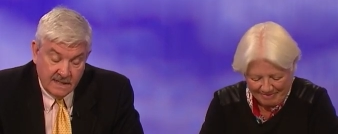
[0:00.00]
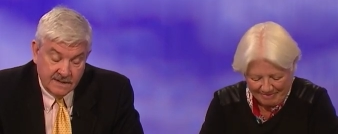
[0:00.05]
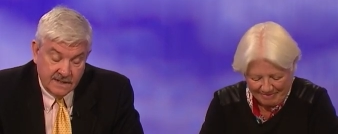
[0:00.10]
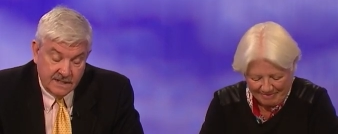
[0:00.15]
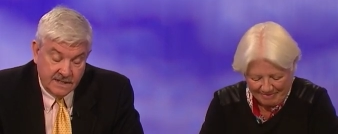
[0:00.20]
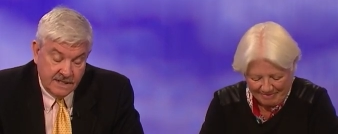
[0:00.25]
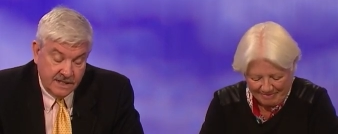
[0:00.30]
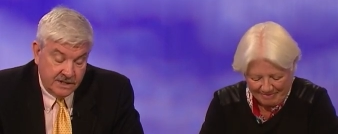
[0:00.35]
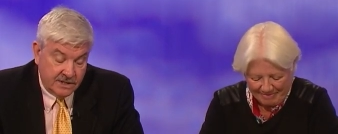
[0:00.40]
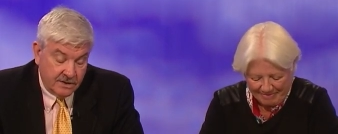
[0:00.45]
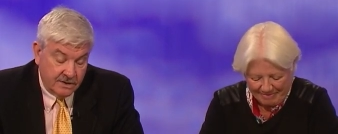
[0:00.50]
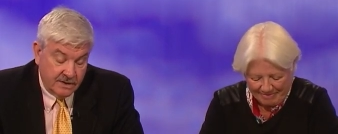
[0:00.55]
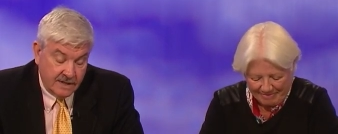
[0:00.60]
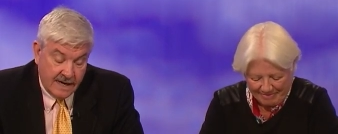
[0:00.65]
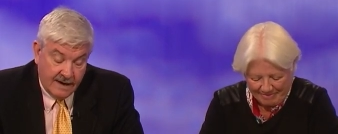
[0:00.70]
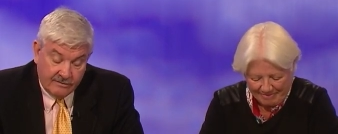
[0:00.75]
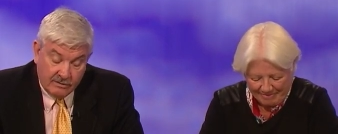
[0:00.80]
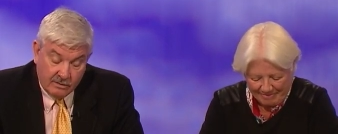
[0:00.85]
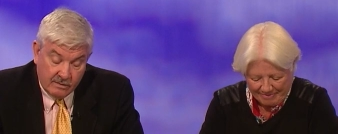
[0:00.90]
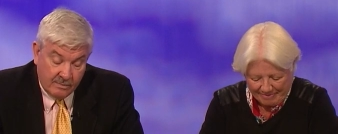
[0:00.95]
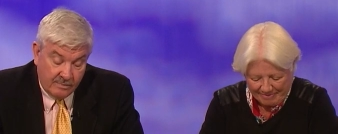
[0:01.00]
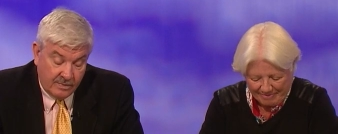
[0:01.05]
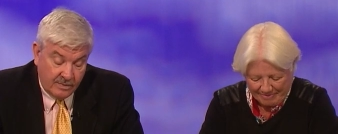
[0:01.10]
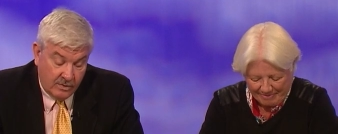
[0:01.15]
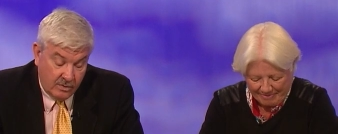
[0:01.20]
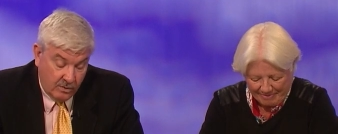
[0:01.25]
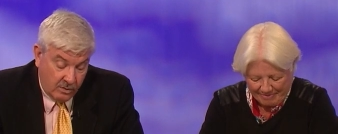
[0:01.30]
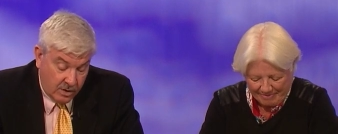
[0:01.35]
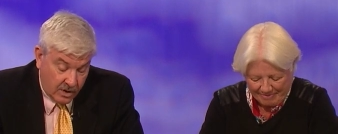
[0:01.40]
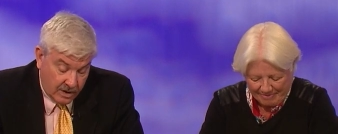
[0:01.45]
Speaker 1: The teacher never
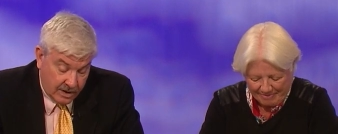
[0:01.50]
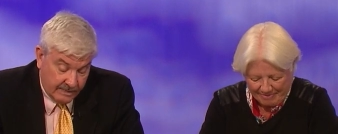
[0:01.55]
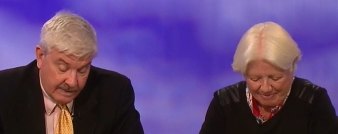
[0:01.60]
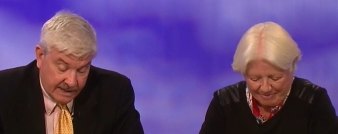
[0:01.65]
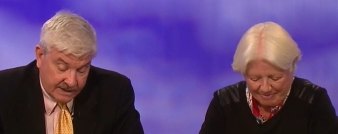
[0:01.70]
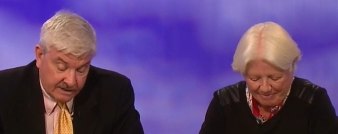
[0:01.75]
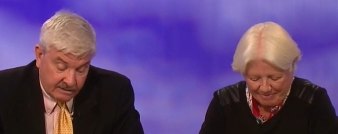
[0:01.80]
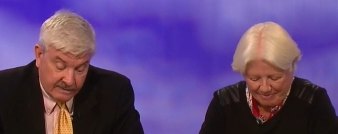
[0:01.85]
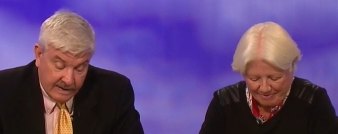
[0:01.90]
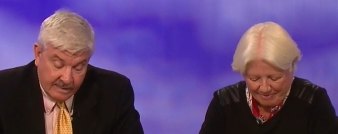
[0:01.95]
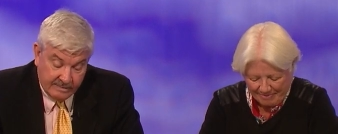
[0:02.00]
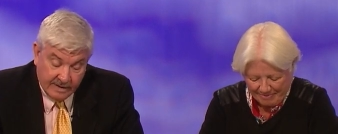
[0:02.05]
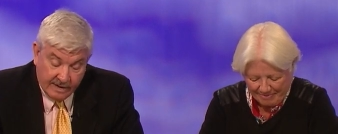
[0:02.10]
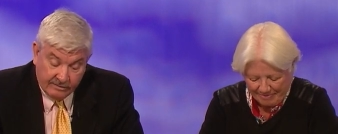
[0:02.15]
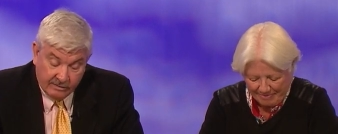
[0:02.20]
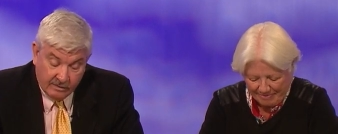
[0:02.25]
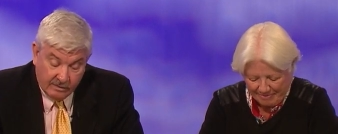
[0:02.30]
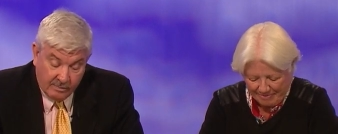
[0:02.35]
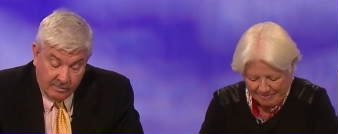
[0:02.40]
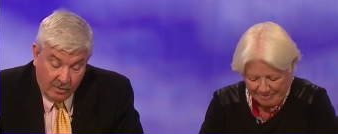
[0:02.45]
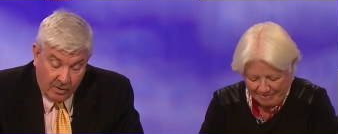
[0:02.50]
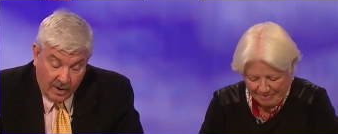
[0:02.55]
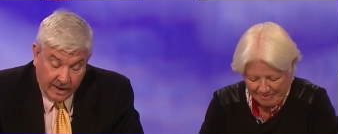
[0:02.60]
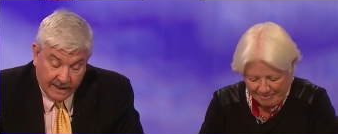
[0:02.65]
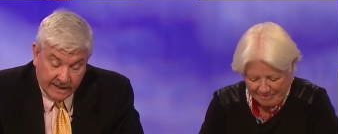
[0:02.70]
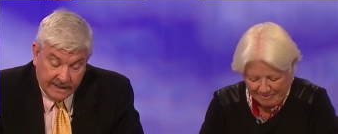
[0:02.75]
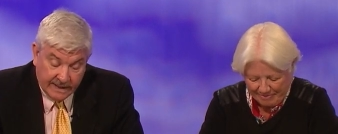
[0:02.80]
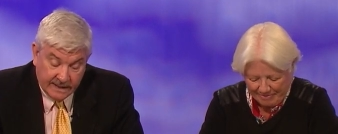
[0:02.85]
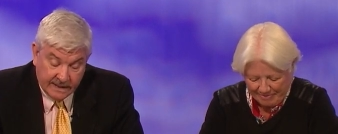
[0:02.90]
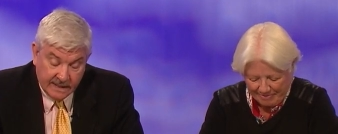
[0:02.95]
who heard about the rape never
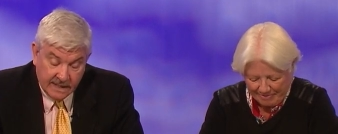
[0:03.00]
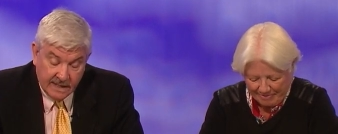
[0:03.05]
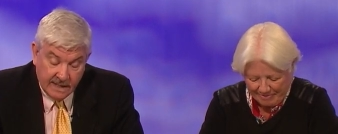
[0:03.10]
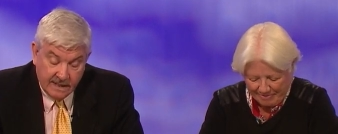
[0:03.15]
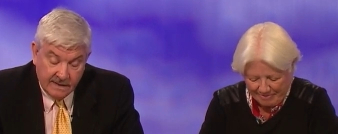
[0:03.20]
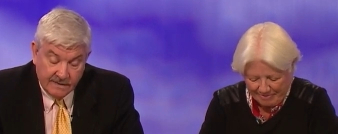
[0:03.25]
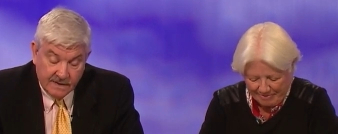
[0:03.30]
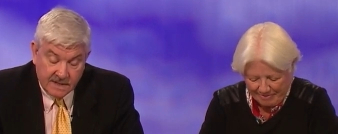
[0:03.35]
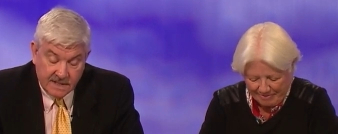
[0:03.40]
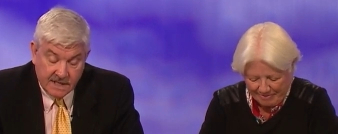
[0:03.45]
reported it. The